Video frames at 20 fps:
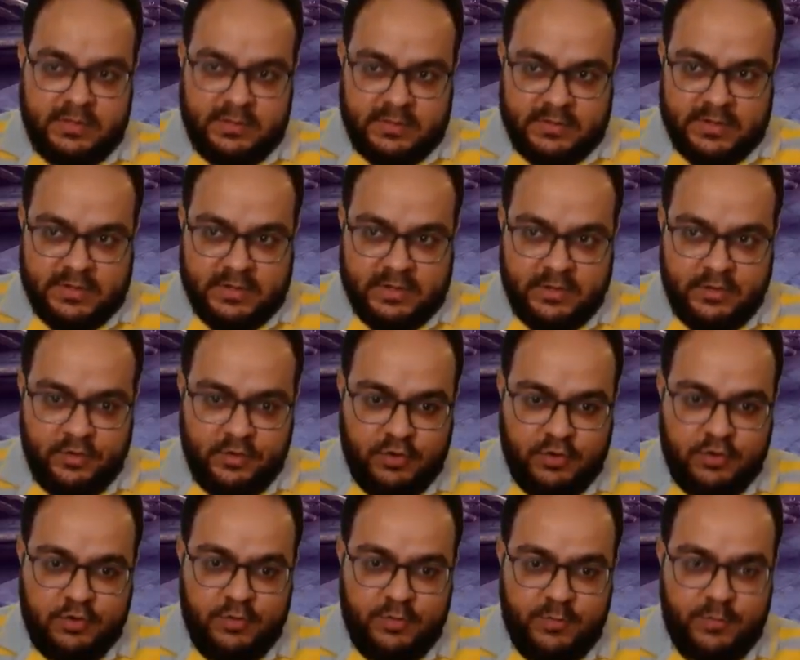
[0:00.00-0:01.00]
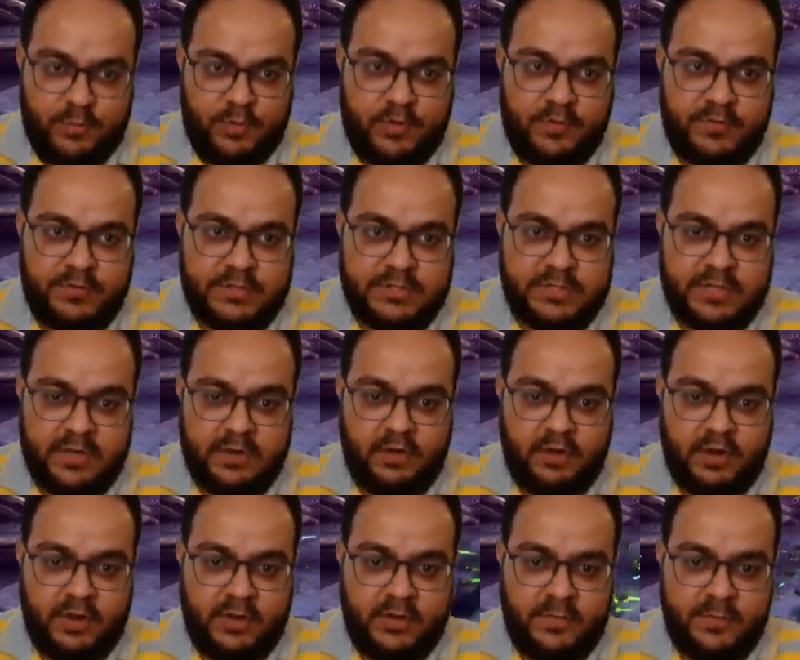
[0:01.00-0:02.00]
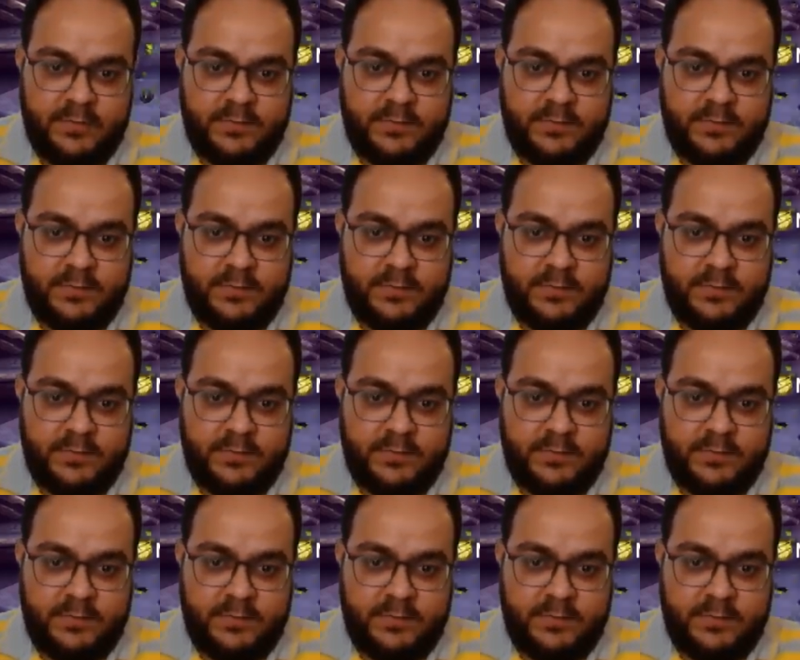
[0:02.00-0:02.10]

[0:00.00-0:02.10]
There you go. More of the shield gone.